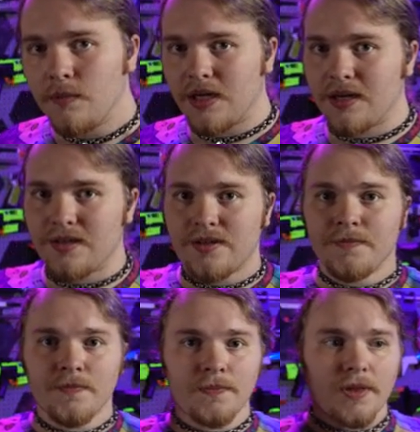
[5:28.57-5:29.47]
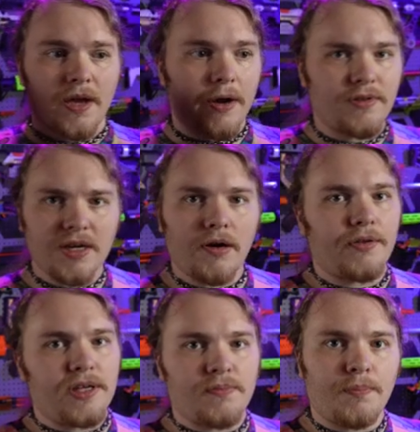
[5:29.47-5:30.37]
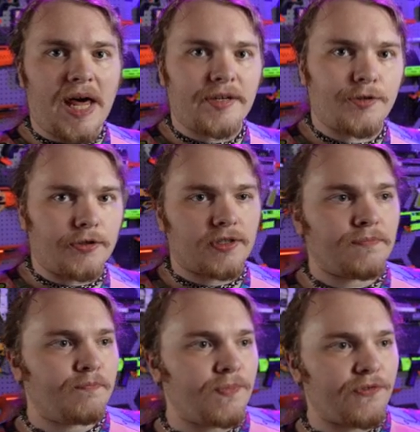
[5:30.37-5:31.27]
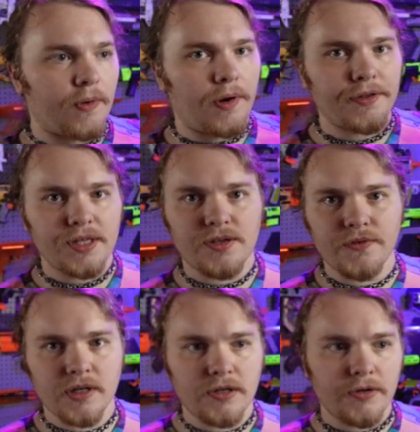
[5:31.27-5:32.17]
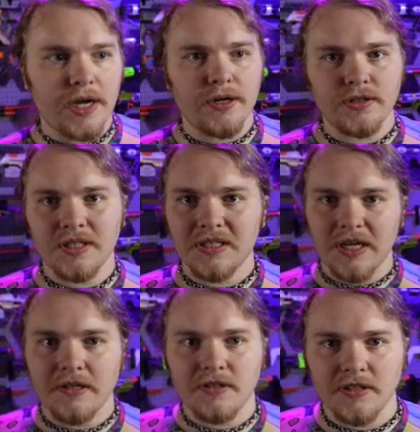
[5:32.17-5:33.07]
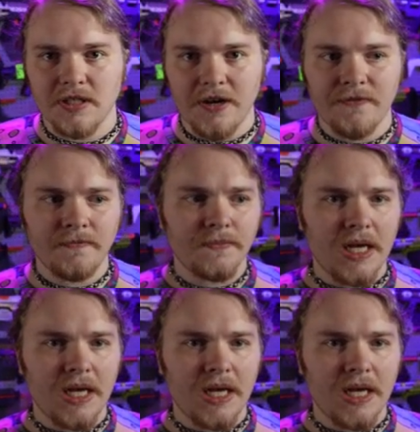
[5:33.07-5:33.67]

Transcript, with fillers: because I was seeing all these blasters from all these different creators and designers and stuff,